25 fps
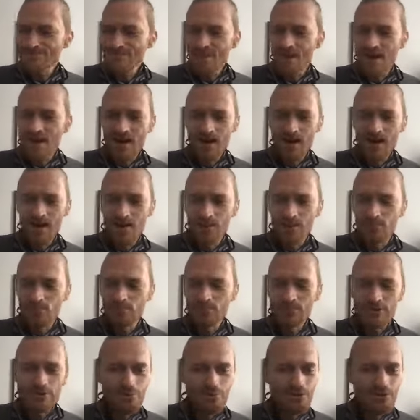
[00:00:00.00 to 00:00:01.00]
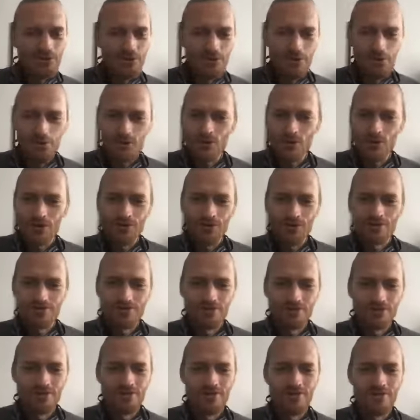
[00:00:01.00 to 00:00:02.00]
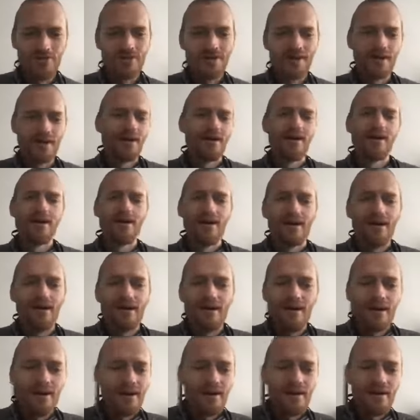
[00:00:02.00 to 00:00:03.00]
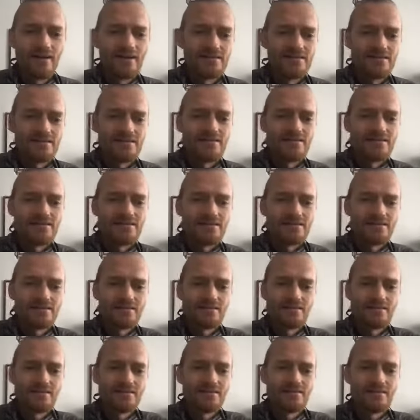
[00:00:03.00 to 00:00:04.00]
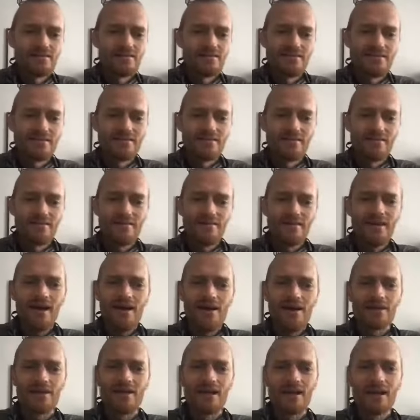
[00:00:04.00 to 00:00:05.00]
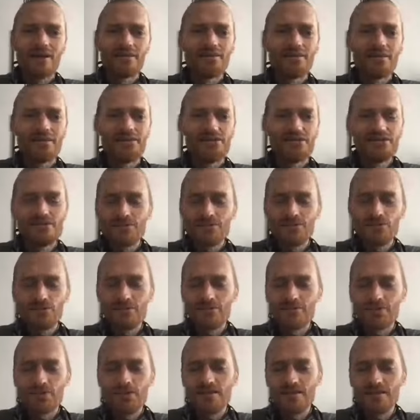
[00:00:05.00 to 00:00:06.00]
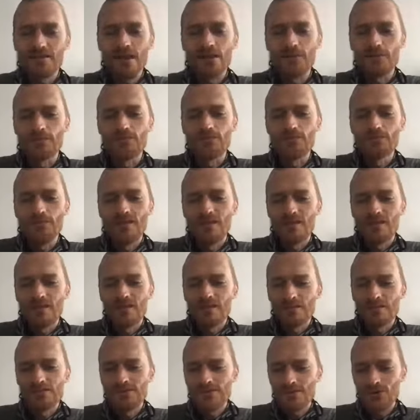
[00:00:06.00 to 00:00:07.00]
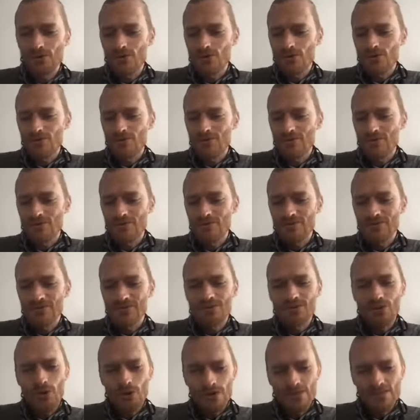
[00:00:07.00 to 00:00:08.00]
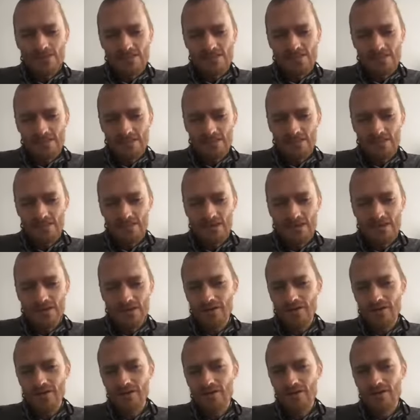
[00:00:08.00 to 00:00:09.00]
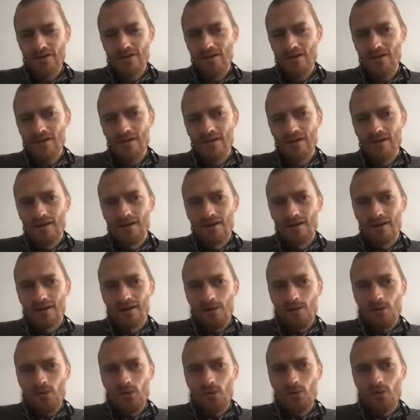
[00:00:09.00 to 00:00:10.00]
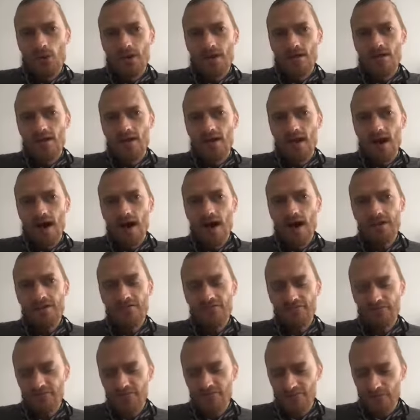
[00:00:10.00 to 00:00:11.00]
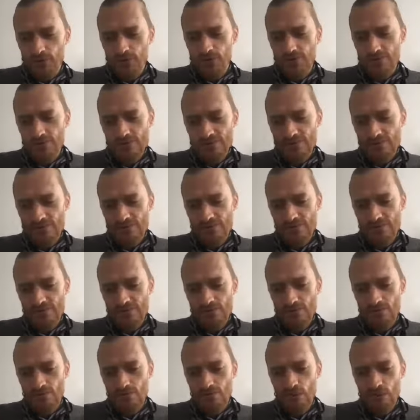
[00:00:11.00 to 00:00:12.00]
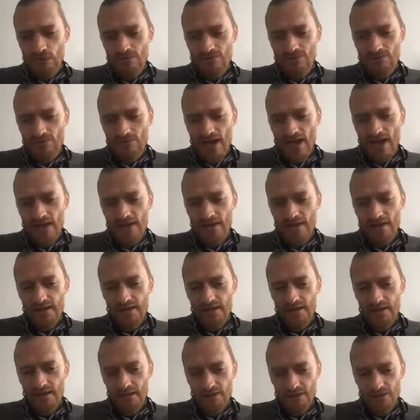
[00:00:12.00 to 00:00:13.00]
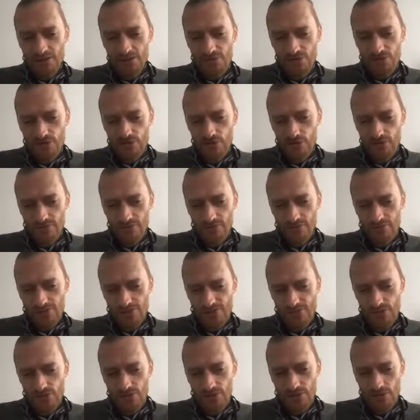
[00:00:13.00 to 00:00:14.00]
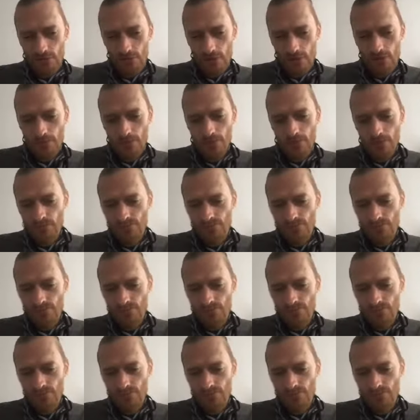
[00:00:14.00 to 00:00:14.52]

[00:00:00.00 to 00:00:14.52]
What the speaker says: The people here are wonderful, and it's just a really great town. So the yoga scene here, when I first moved back and took over the studio,